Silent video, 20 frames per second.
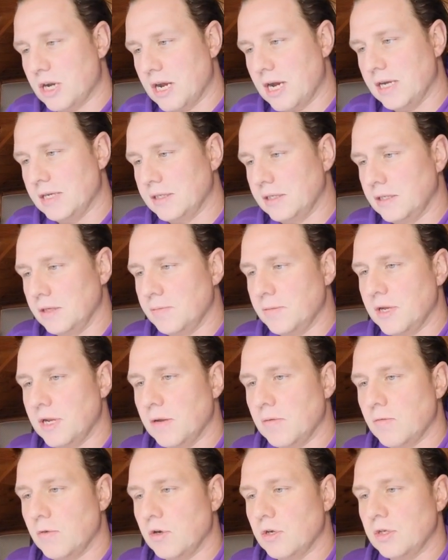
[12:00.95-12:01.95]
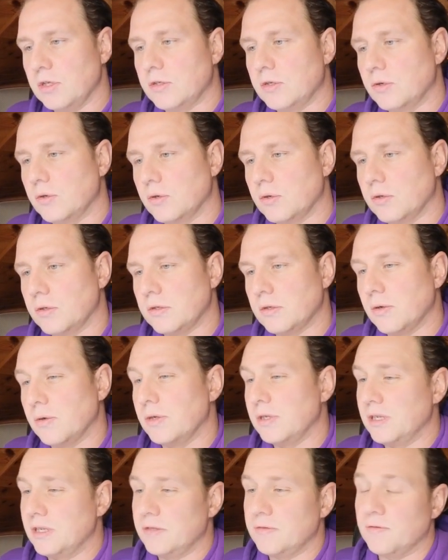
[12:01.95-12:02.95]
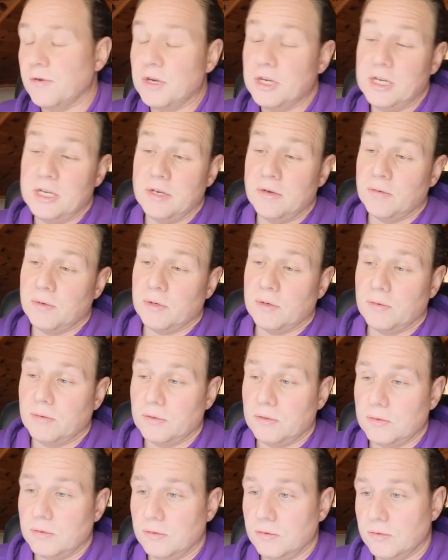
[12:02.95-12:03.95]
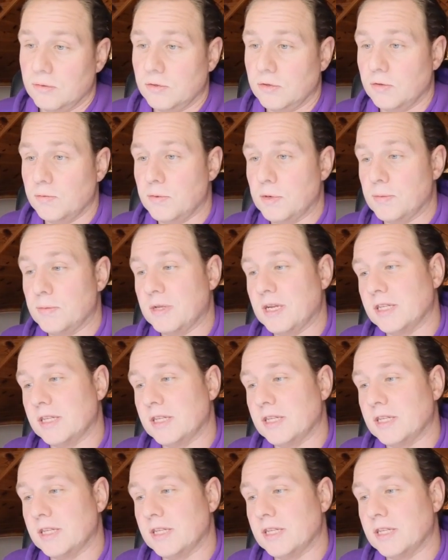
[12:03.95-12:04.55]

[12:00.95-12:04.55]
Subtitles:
lies in the middle of what is good and so on. It's very individual to the people.